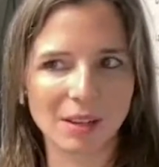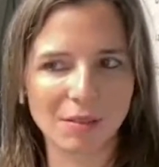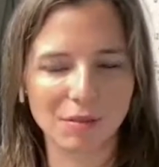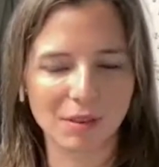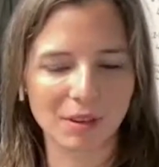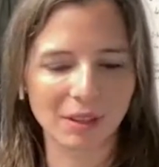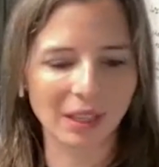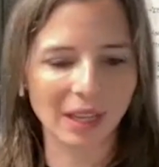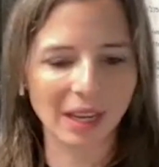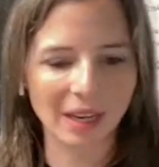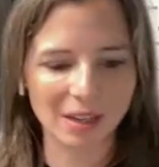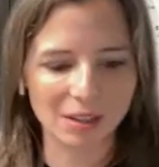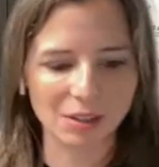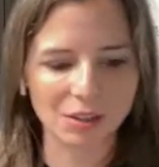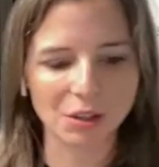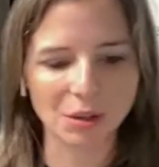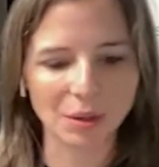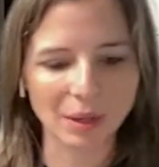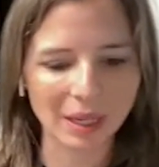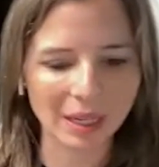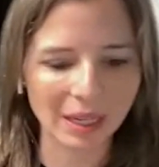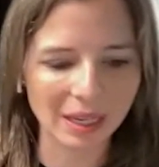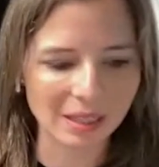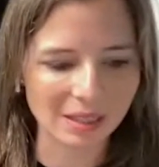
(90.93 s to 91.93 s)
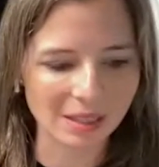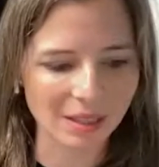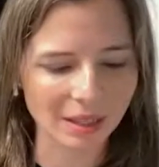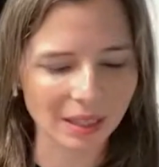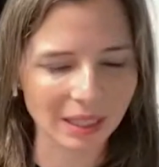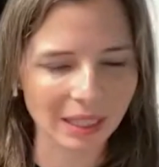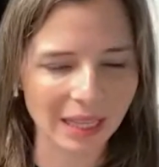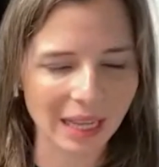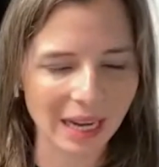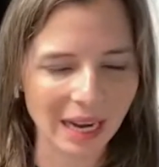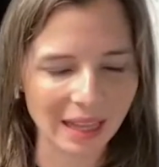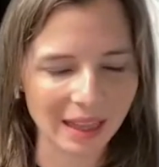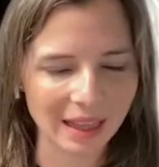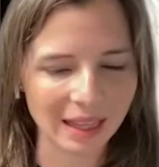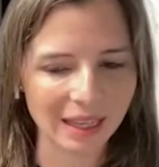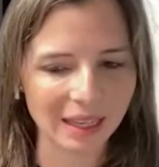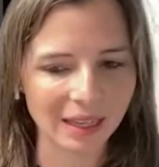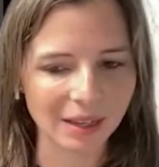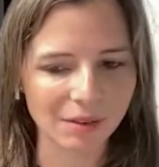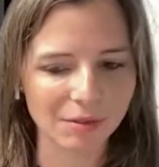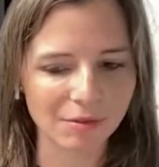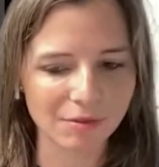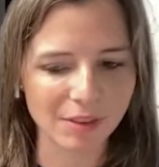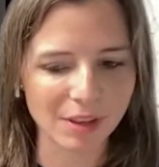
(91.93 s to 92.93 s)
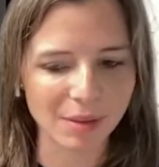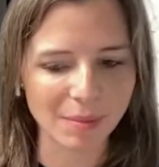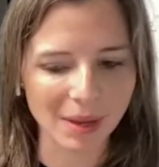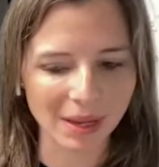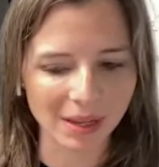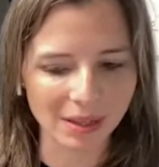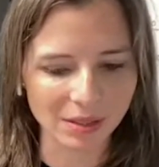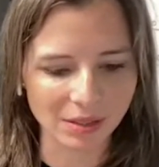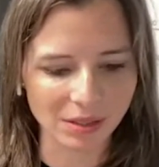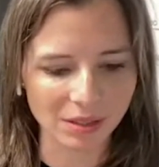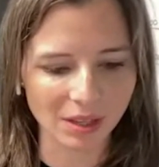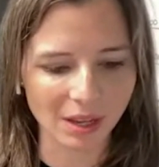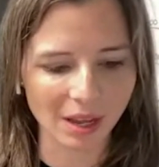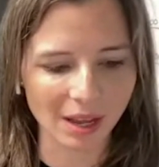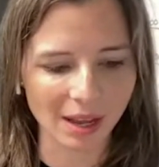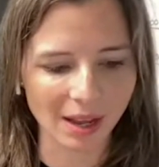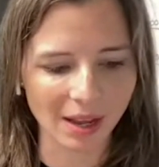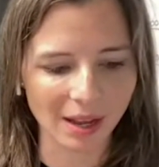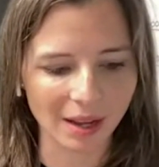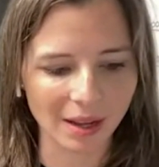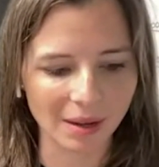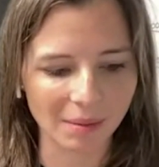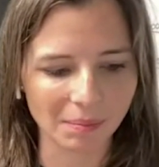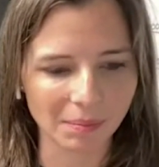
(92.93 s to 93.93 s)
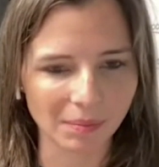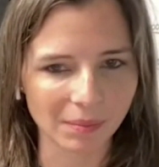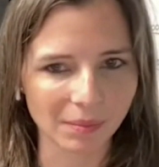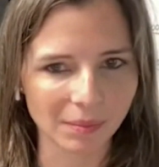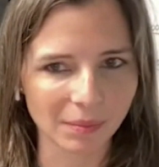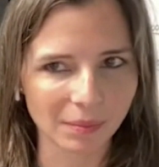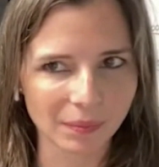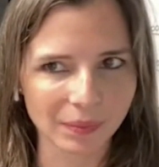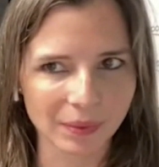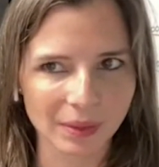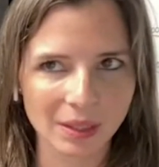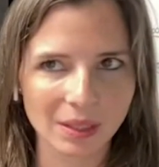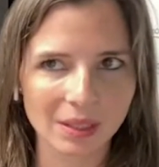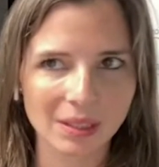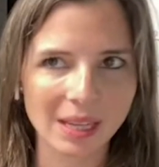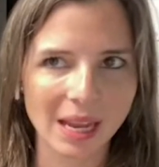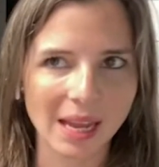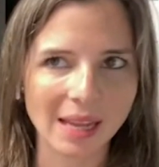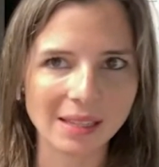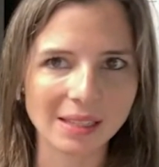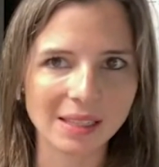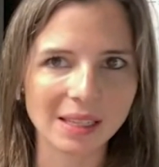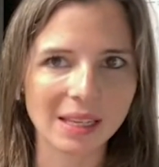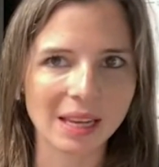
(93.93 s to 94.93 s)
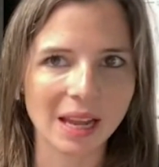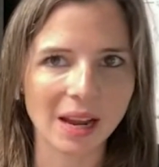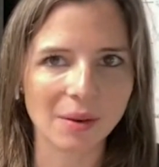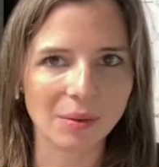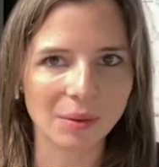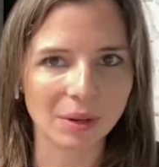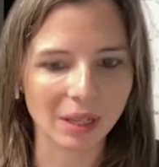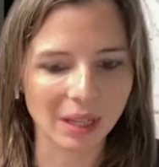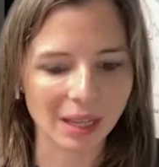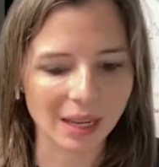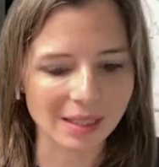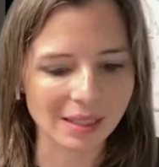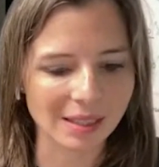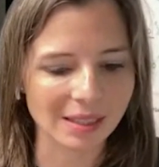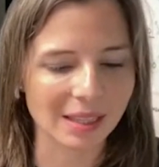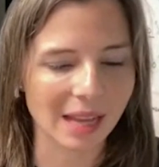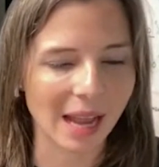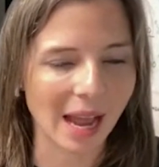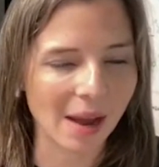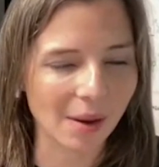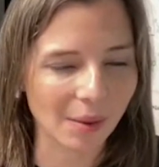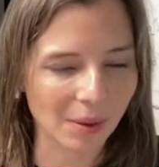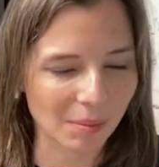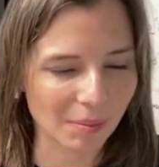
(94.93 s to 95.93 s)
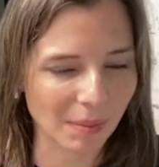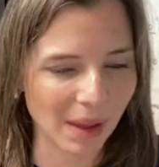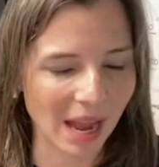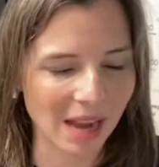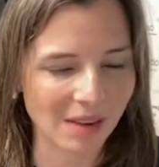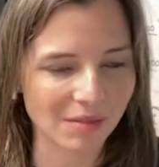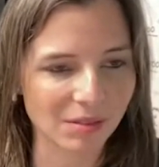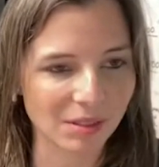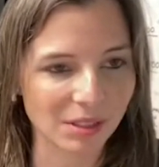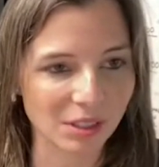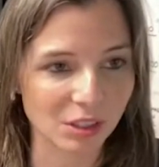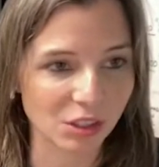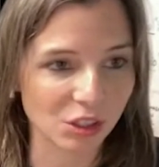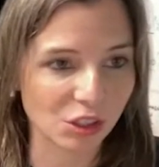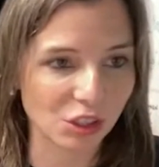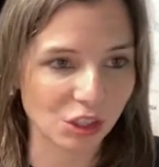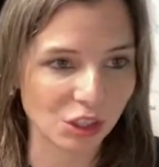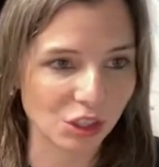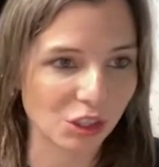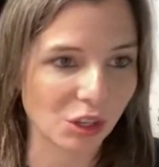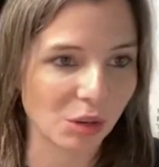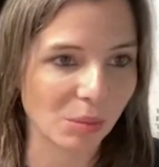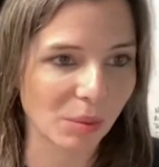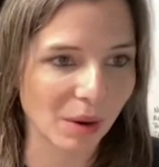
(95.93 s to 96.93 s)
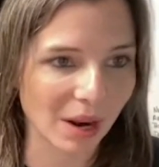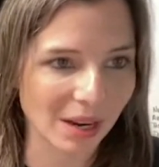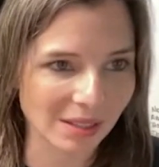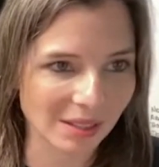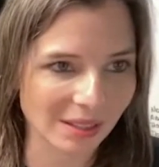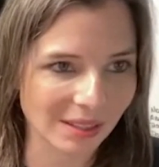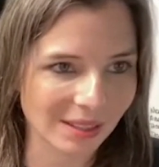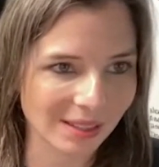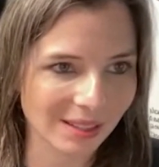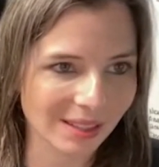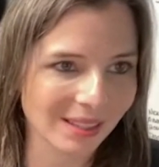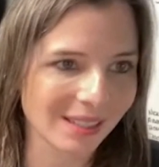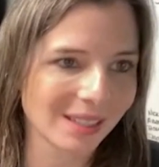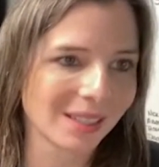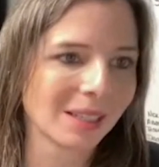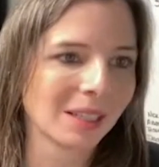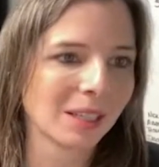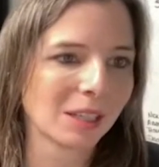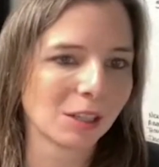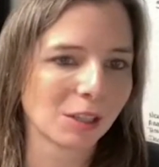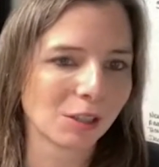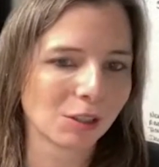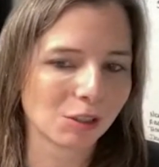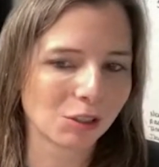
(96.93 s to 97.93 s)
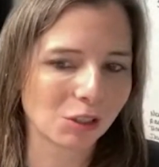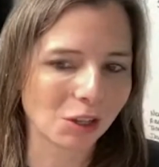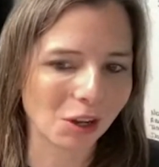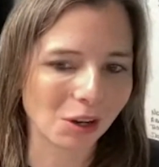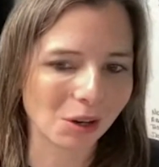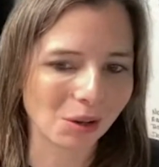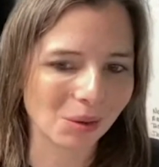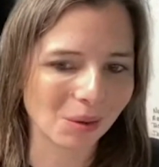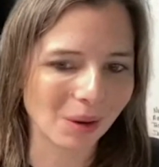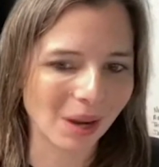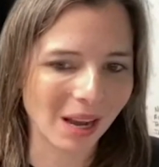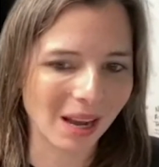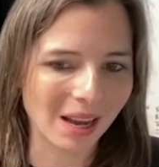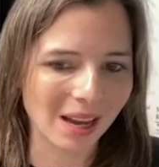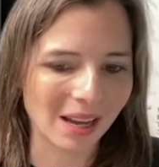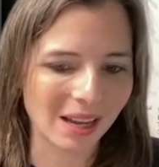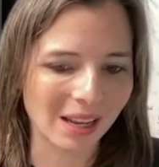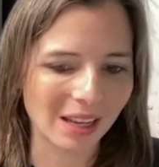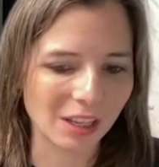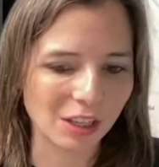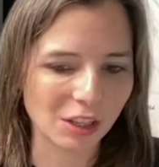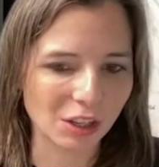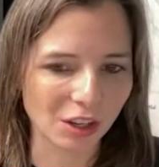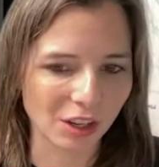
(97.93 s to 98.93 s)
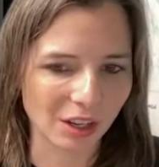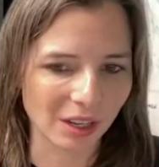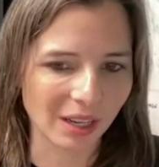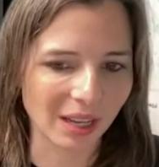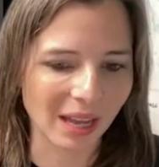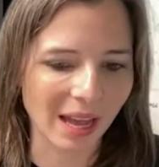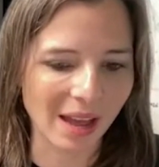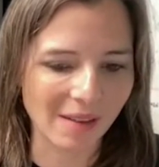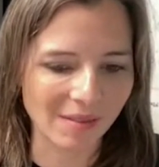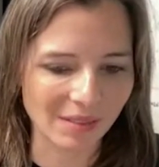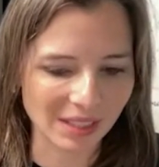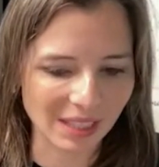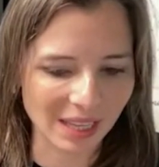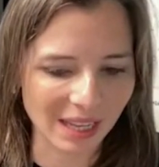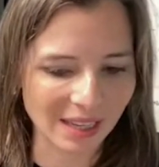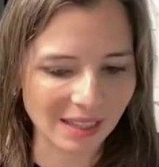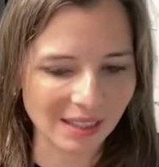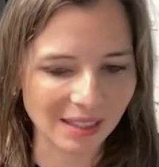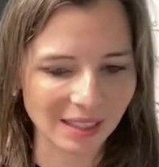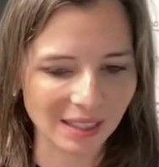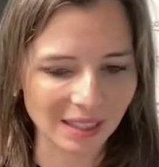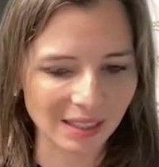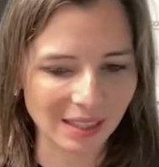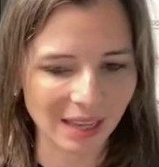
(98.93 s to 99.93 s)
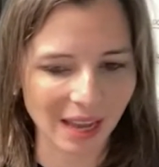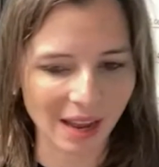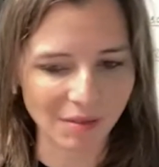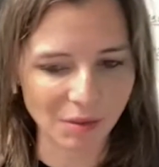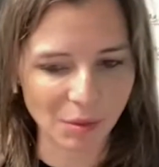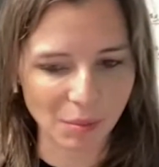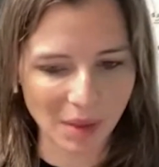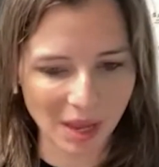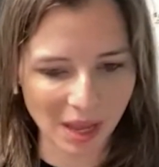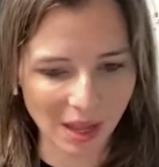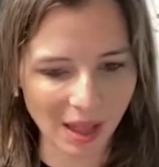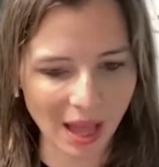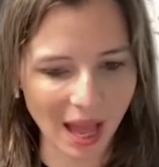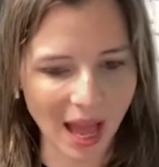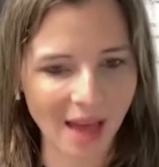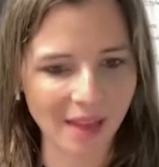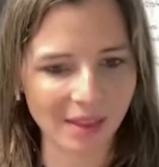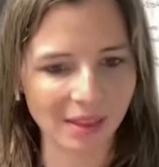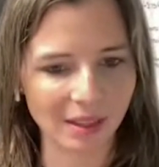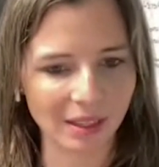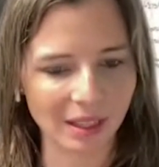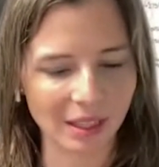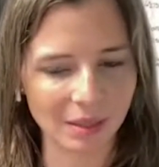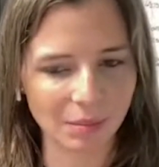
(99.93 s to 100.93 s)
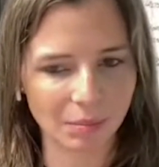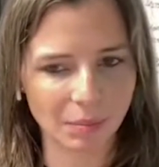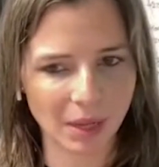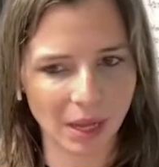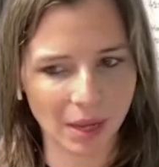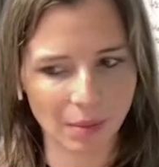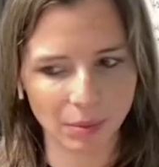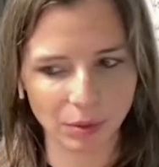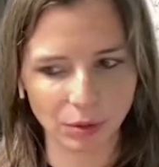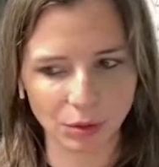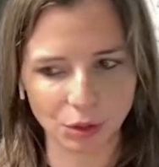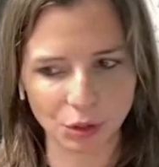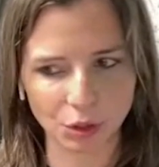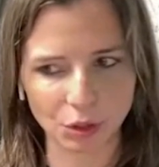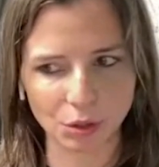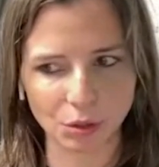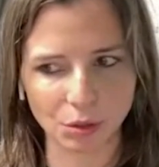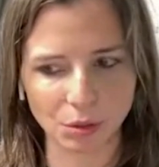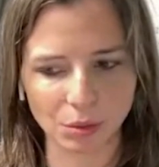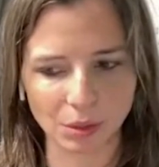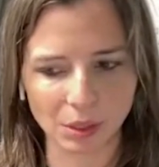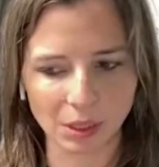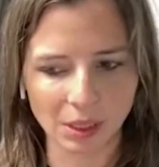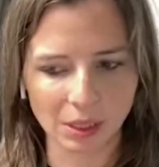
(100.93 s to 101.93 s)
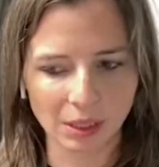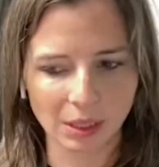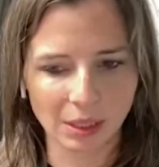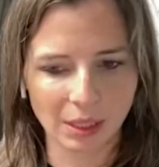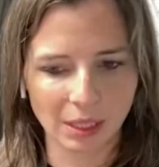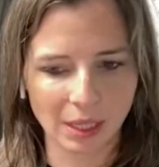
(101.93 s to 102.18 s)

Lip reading: different layer to it, and something that I think females tend to not realize is how impactful is just your presence. So you're going to have a tendency to have a male athlete be able to,